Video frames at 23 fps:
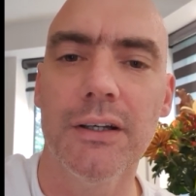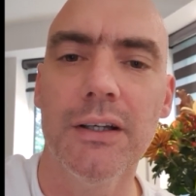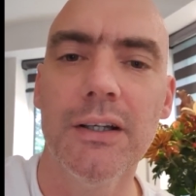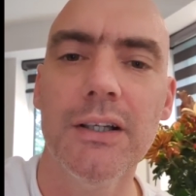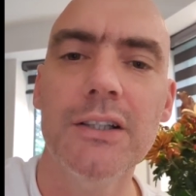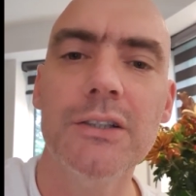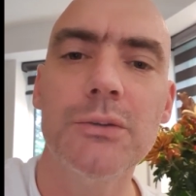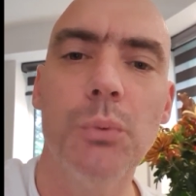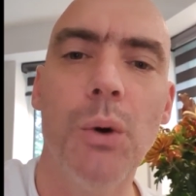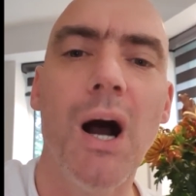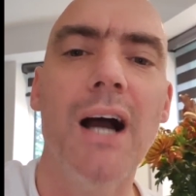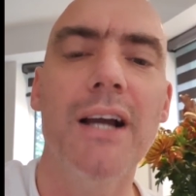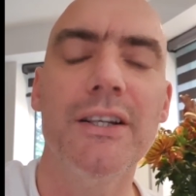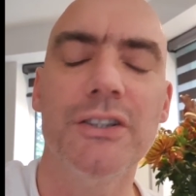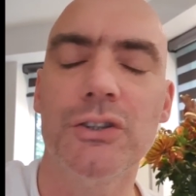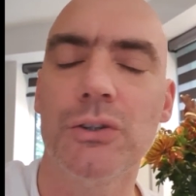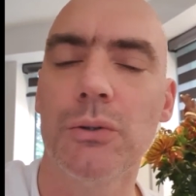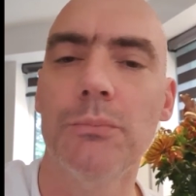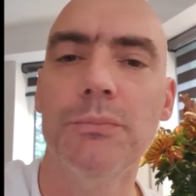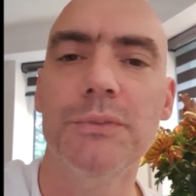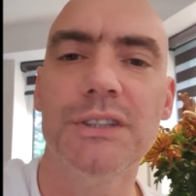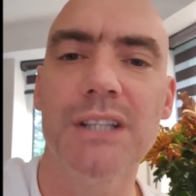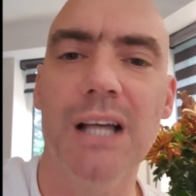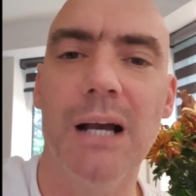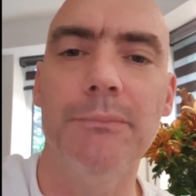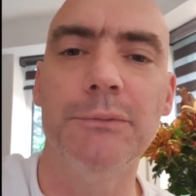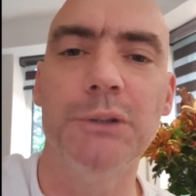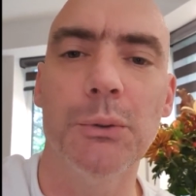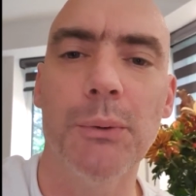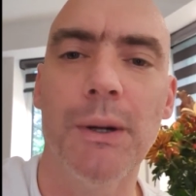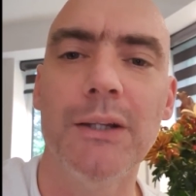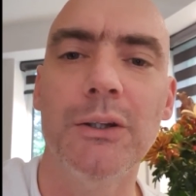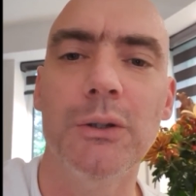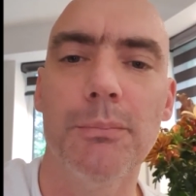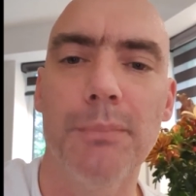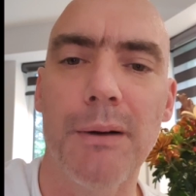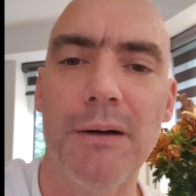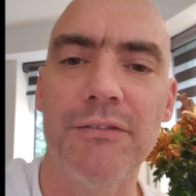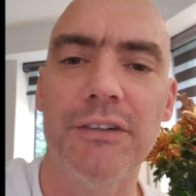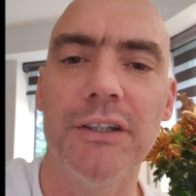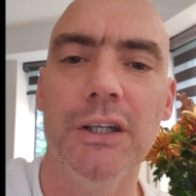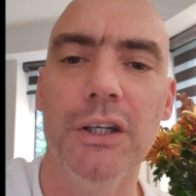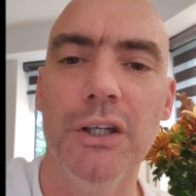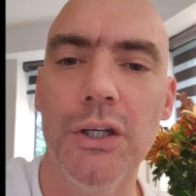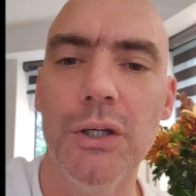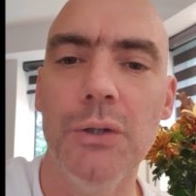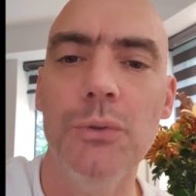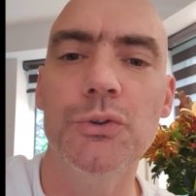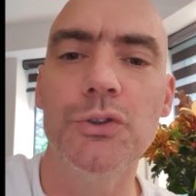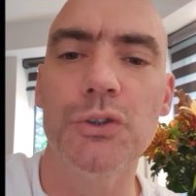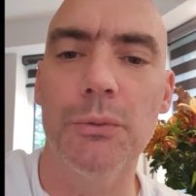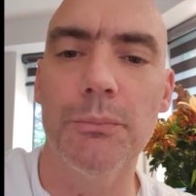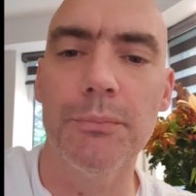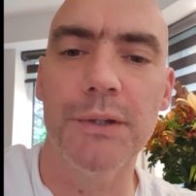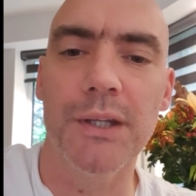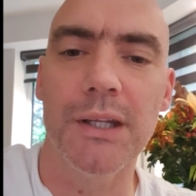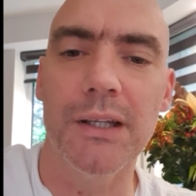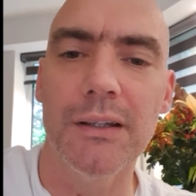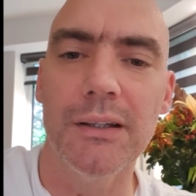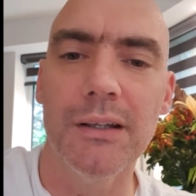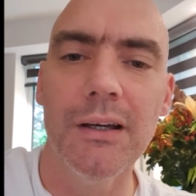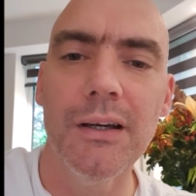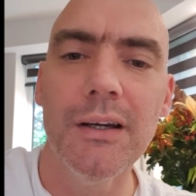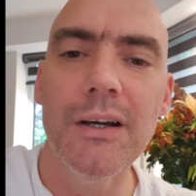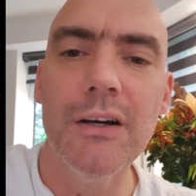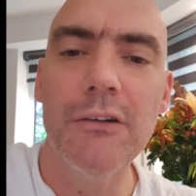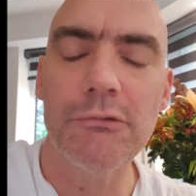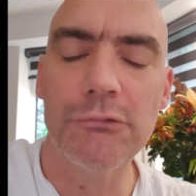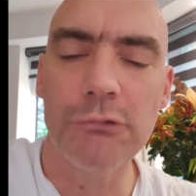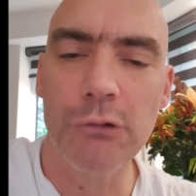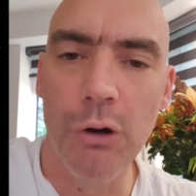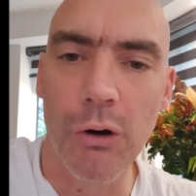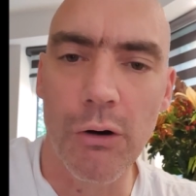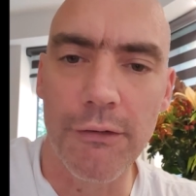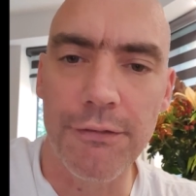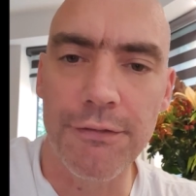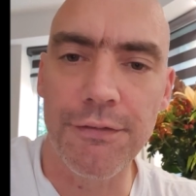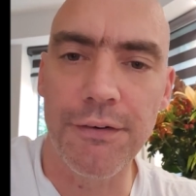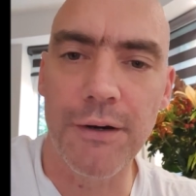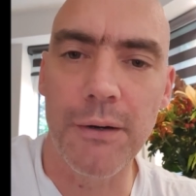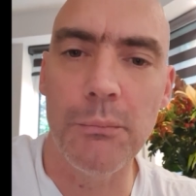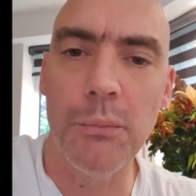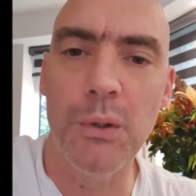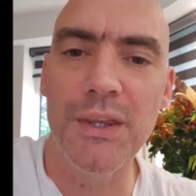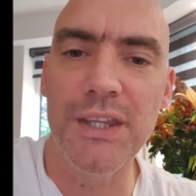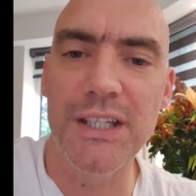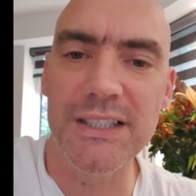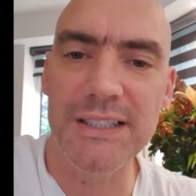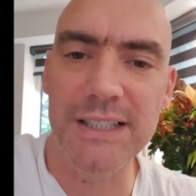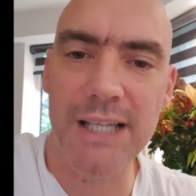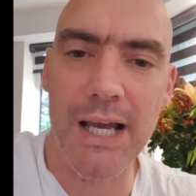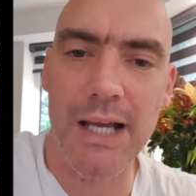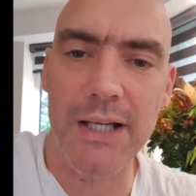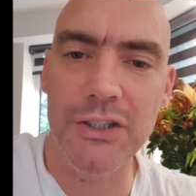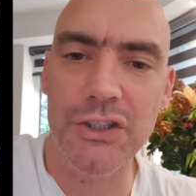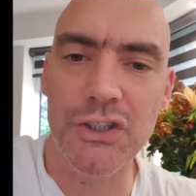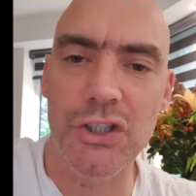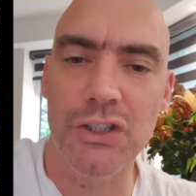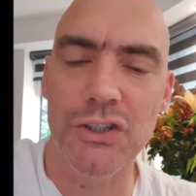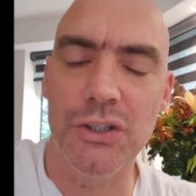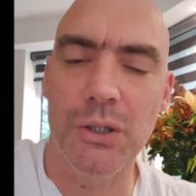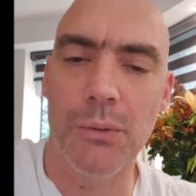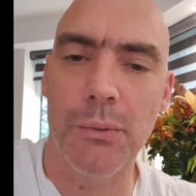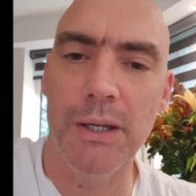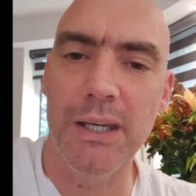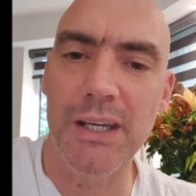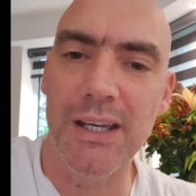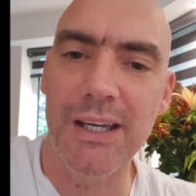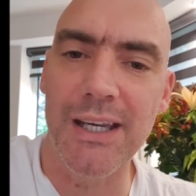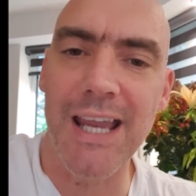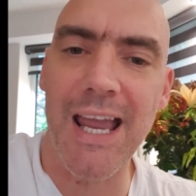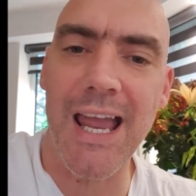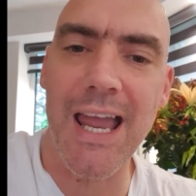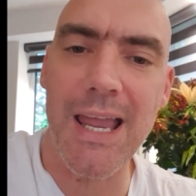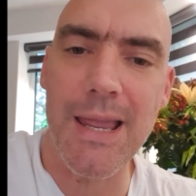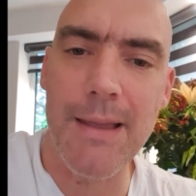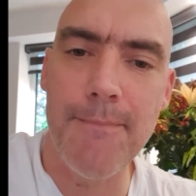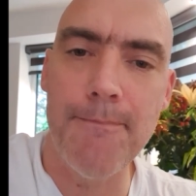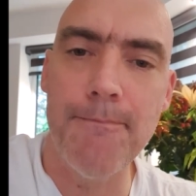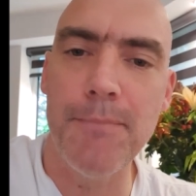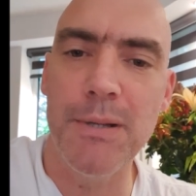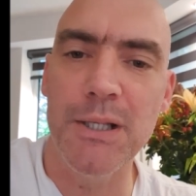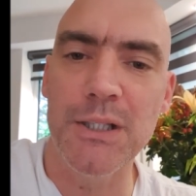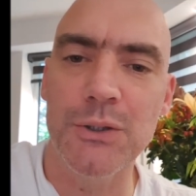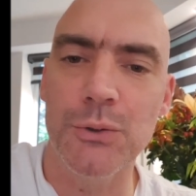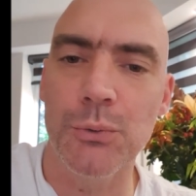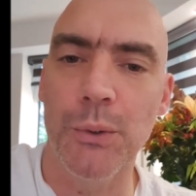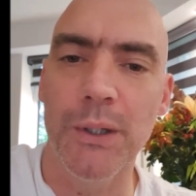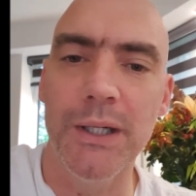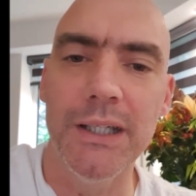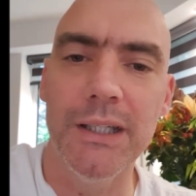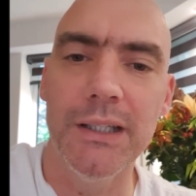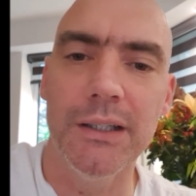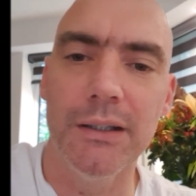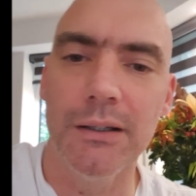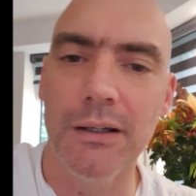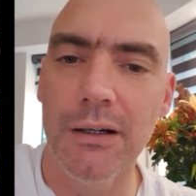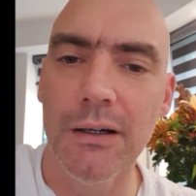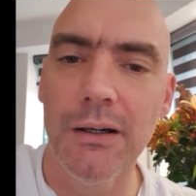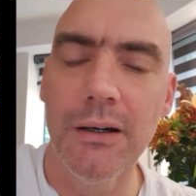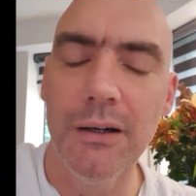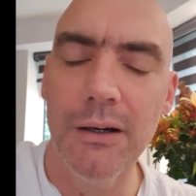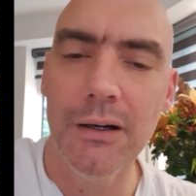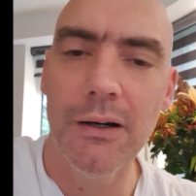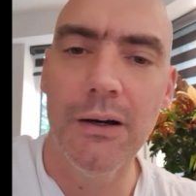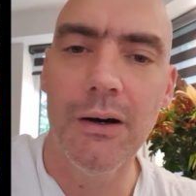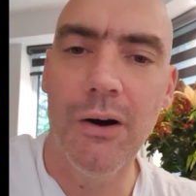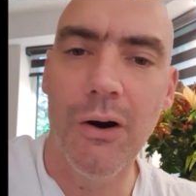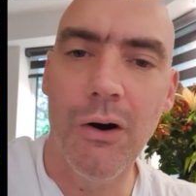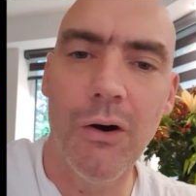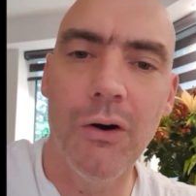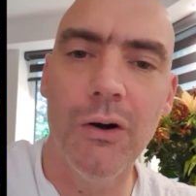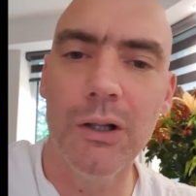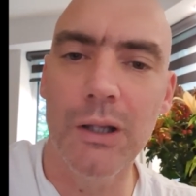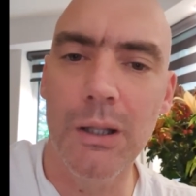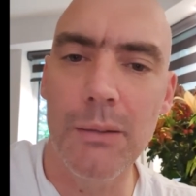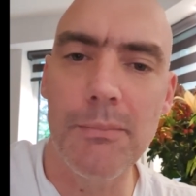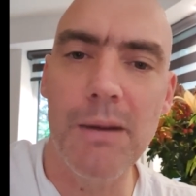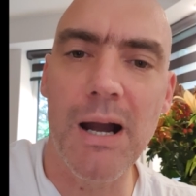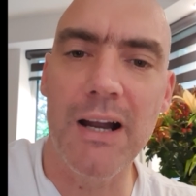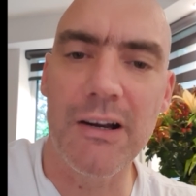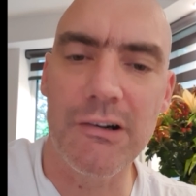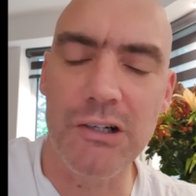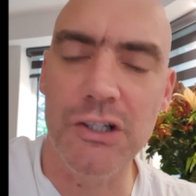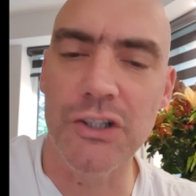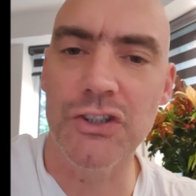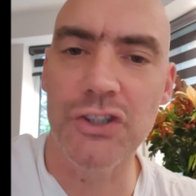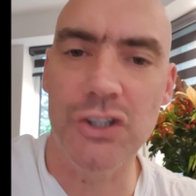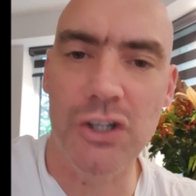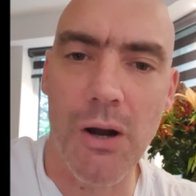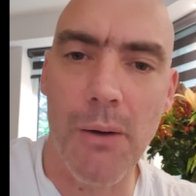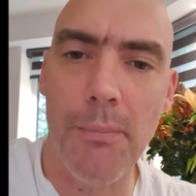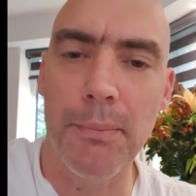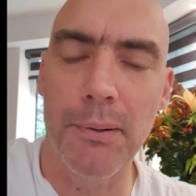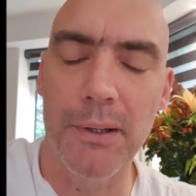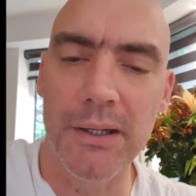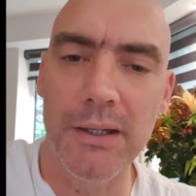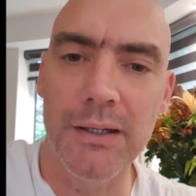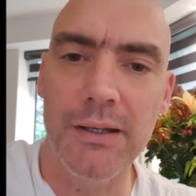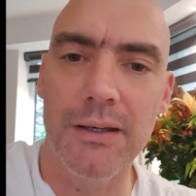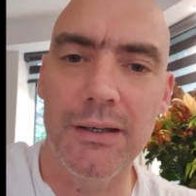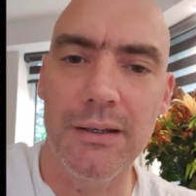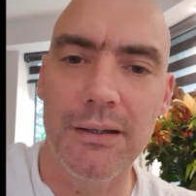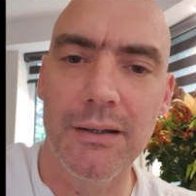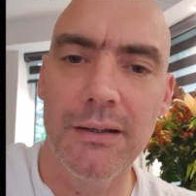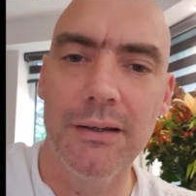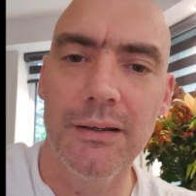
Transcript: It's why sometimes you end up having to use something rough and with a texture so it can get in between all the microscopic